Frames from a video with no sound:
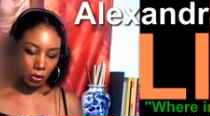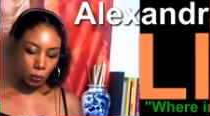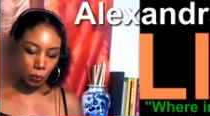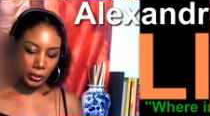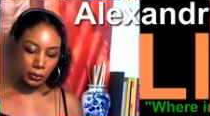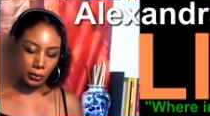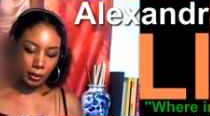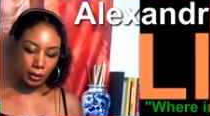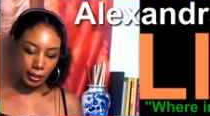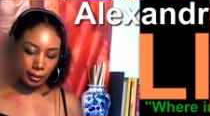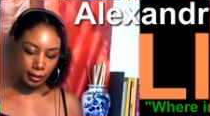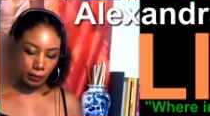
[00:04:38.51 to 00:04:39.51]
When you
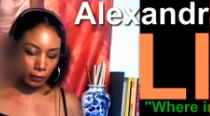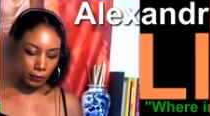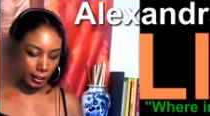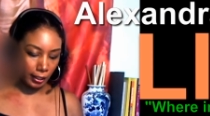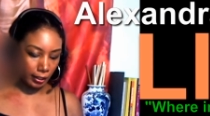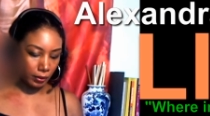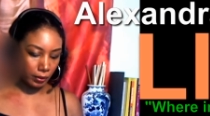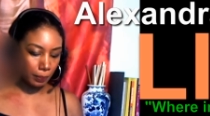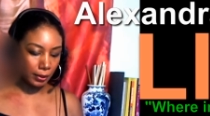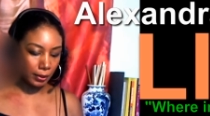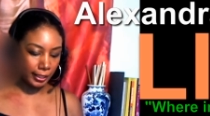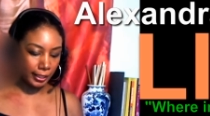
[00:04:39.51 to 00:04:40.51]
click on the video, it
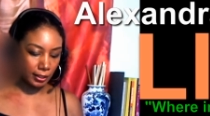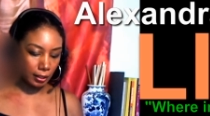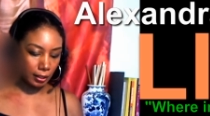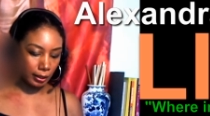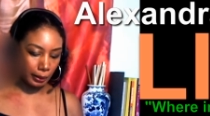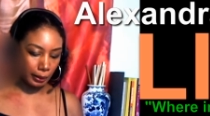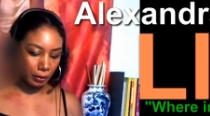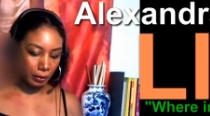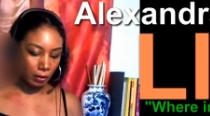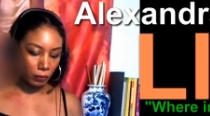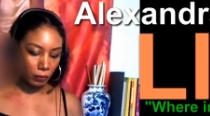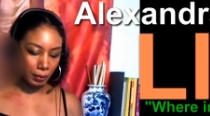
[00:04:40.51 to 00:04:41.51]
plays a clip
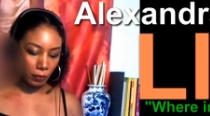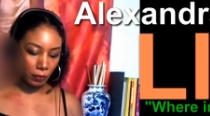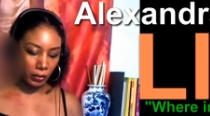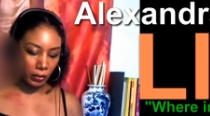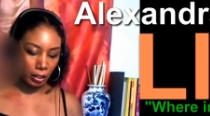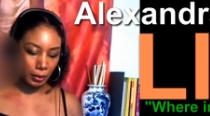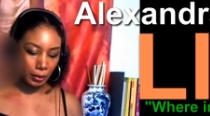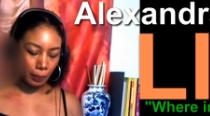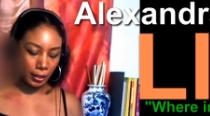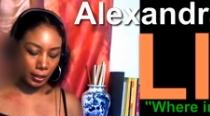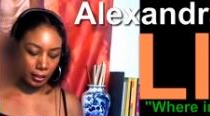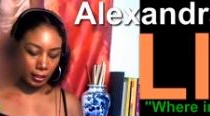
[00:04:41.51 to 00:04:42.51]
from the film
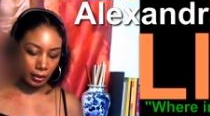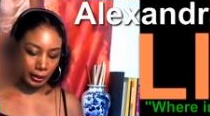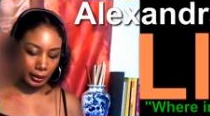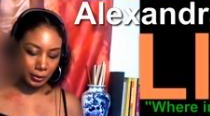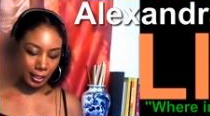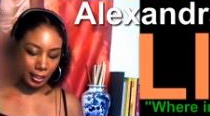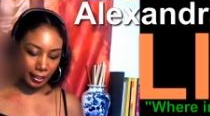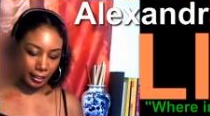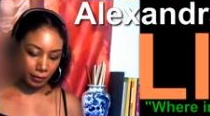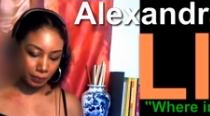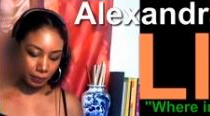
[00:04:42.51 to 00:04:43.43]
Apocalypse Now.